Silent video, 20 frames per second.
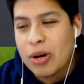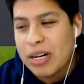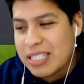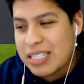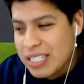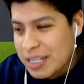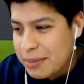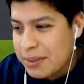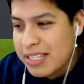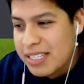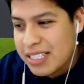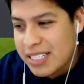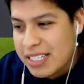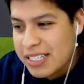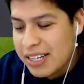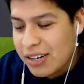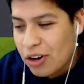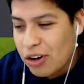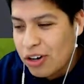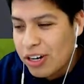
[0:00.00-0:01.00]
a team of the
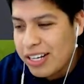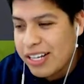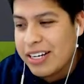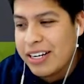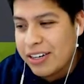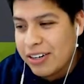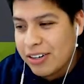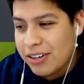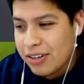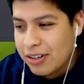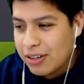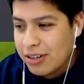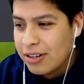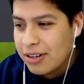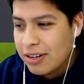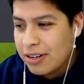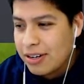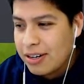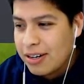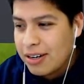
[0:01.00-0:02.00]
season card in here.
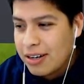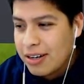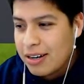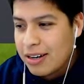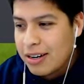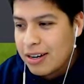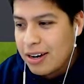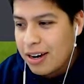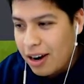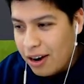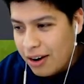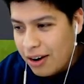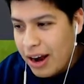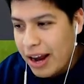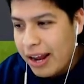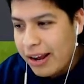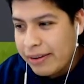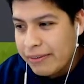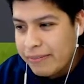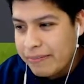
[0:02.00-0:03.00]
All
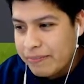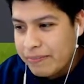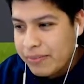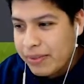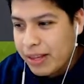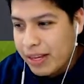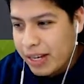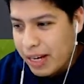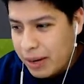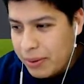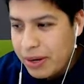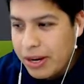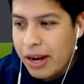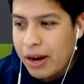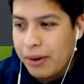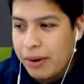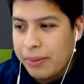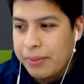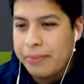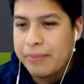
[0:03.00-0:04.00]
right, here we
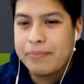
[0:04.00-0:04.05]
go.